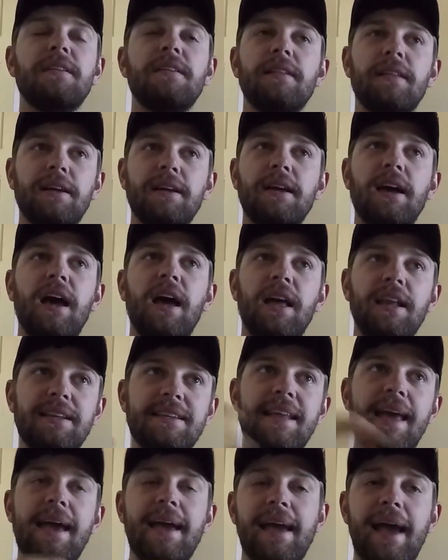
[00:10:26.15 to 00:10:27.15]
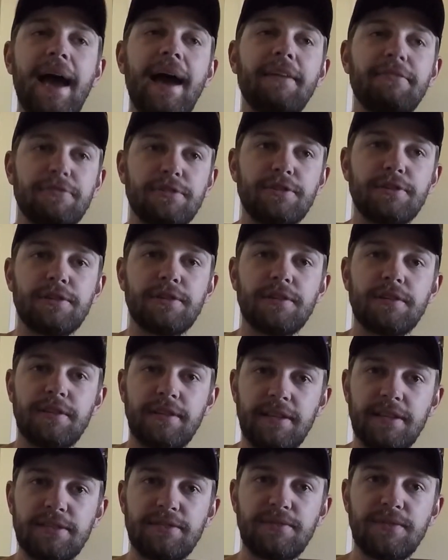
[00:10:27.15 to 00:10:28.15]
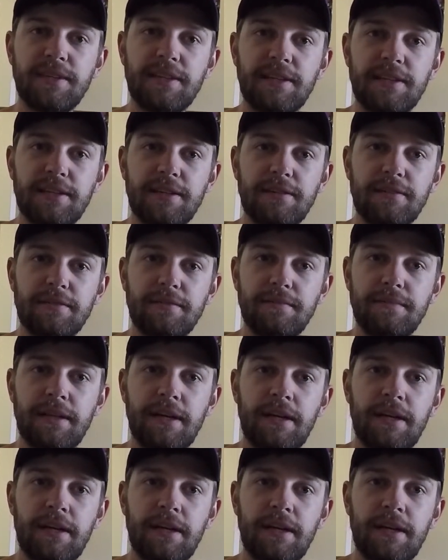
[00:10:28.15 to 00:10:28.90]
like a day after this video,